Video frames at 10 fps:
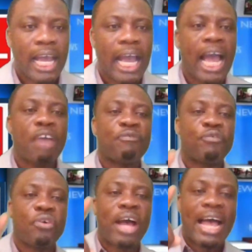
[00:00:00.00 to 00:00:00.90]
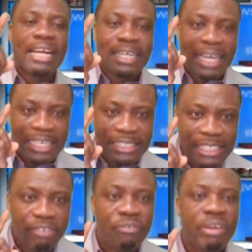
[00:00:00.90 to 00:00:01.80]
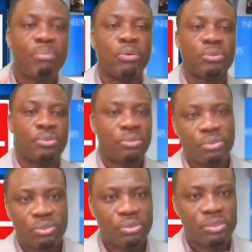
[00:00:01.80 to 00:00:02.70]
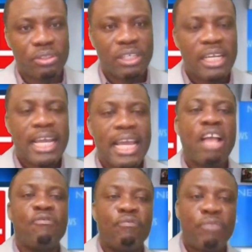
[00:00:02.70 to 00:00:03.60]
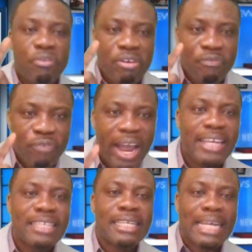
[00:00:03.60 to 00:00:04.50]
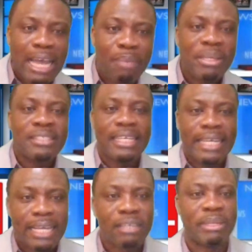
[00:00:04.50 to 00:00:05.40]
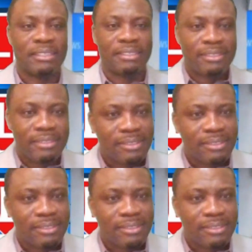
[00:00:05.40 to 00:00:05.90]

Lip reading: after analyzing the variables and verifying the dynamics and the elements,